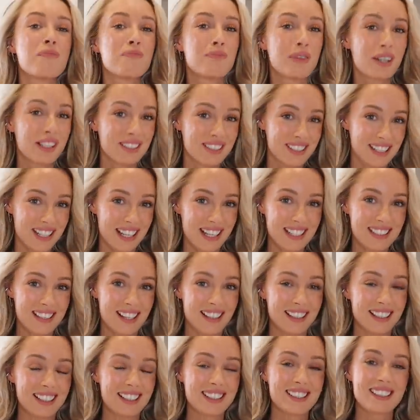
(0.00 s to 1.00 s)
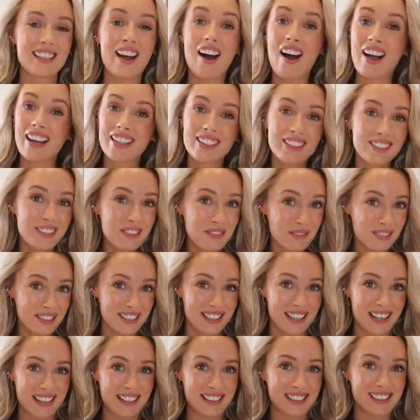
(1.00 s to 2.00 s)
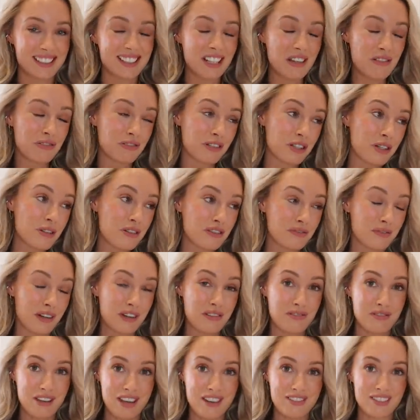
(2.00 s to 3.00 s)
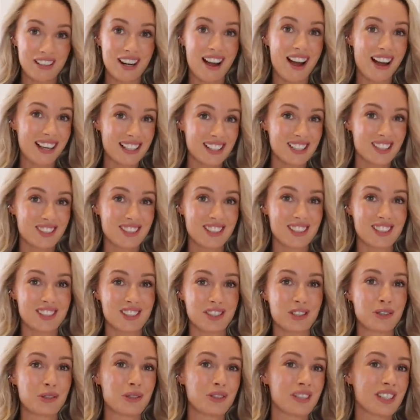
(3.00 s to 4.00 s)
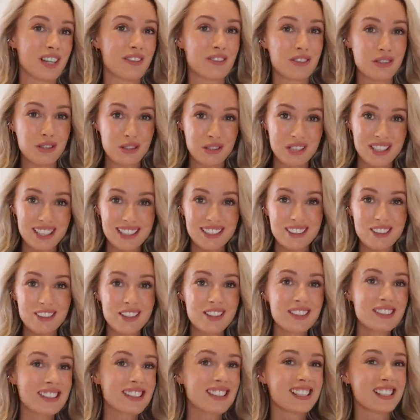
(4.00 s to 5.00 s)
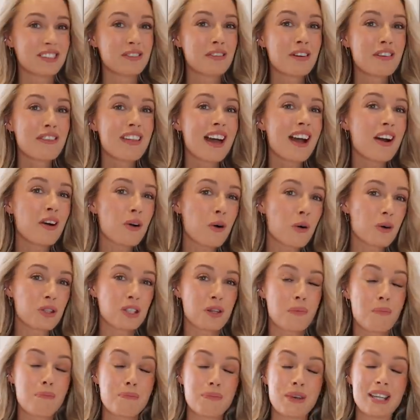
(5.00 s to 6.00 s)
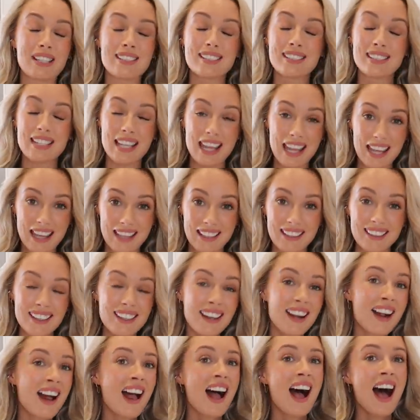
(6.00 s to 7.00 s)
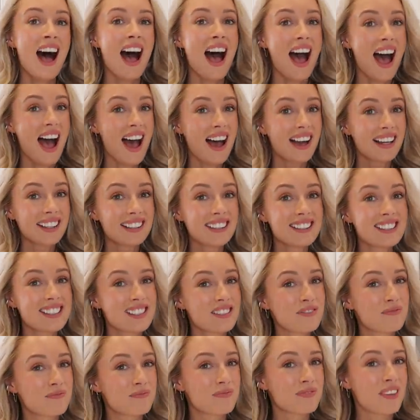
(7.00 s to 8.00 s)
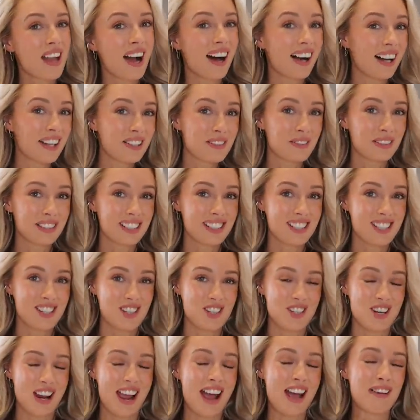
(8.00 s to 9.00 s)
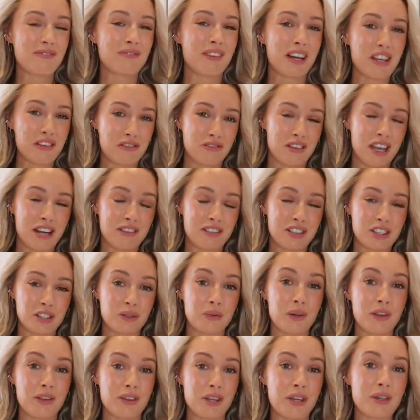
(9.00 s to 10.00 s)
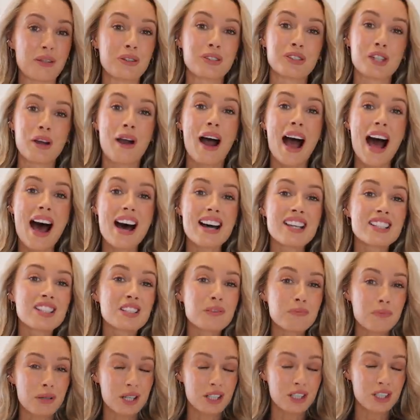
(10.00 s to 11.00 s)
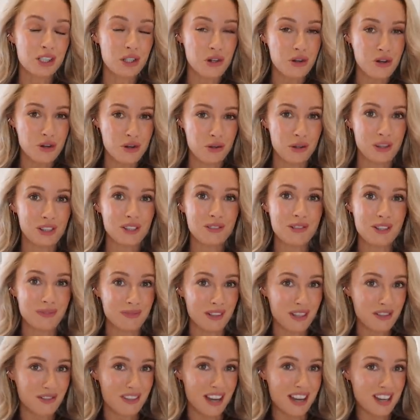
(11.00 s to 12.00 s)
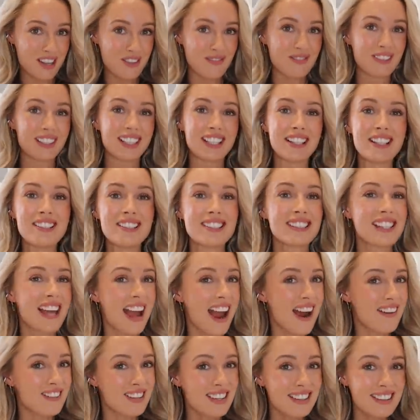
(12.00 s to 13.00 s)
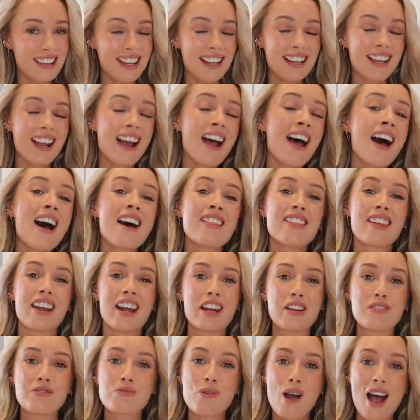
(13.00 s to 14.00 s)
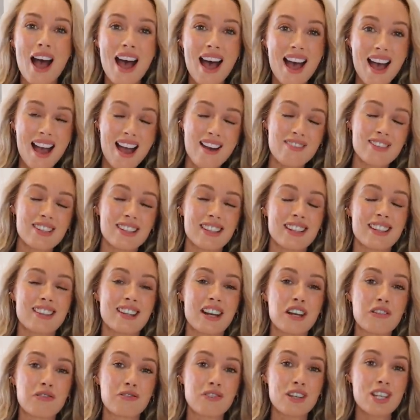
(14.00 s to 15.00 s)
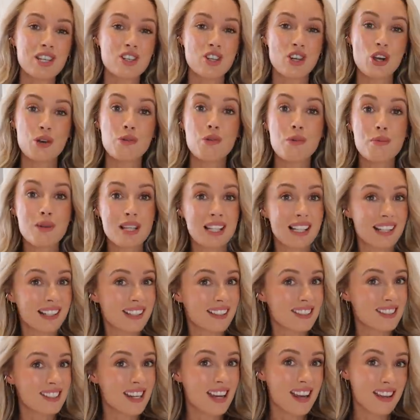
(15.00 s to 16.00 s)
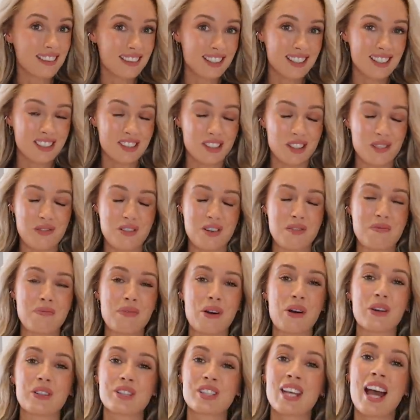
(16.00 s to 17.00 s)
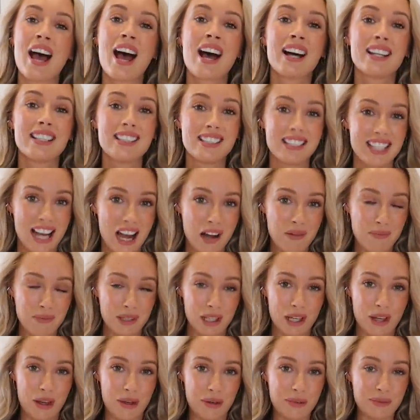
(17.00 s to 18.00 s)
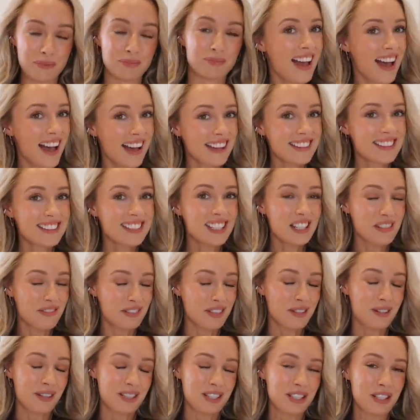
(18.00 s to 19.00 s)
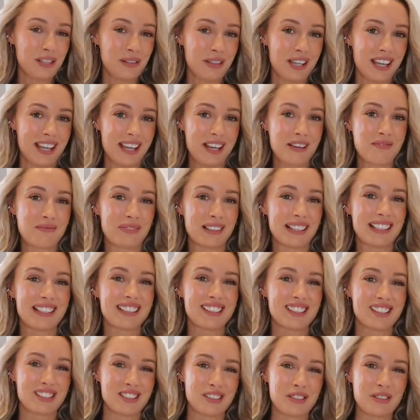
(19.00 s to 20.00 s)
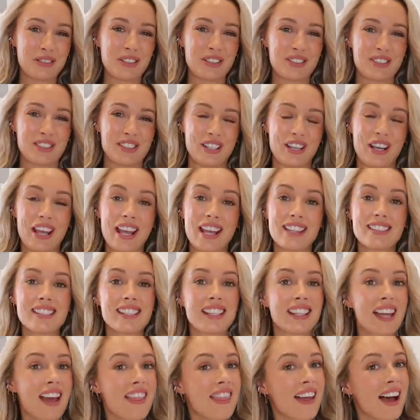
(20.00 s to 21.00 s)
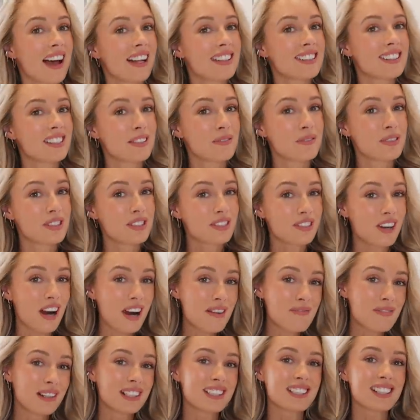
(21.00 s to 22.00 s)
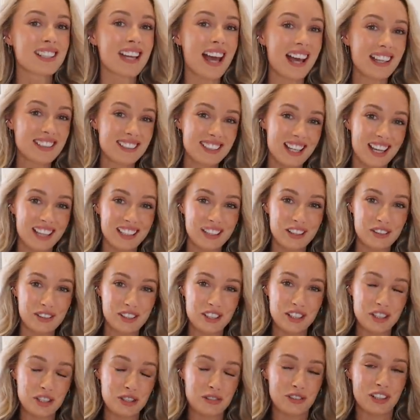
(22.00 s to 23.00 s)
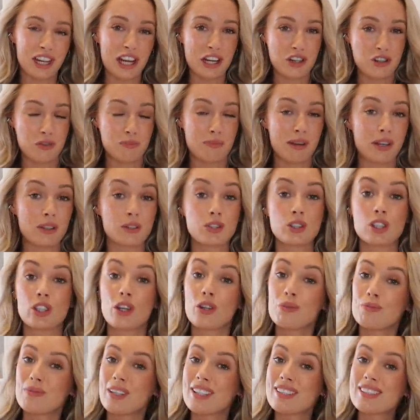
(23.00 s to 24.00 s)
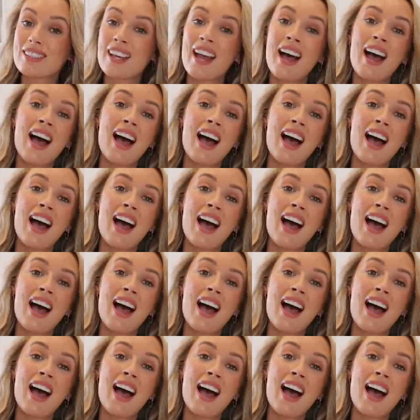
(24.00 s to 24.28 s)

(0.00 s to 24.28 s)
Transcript: But today, darlings, I couldn't resist. A few of my favourite high street stores have already got some of their autumn bits in and I wanted to share my favorites with you. So as per usual with my fashion videos, everything that I wear, everything that I feature will be linked in the description box down below. And if you are new here, please do consider hitting that subscribe button and turning on the notification bell so you don't miss